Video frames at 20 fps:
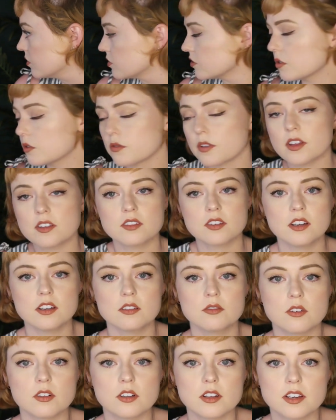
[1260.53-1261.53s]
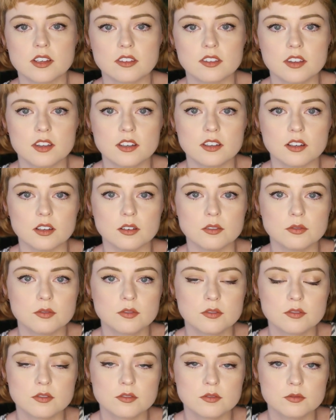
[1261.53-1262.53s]
So that's kind of all I can think of
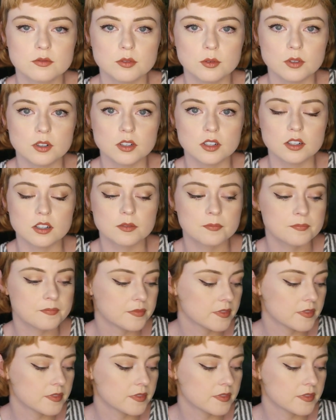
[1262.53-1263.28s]
for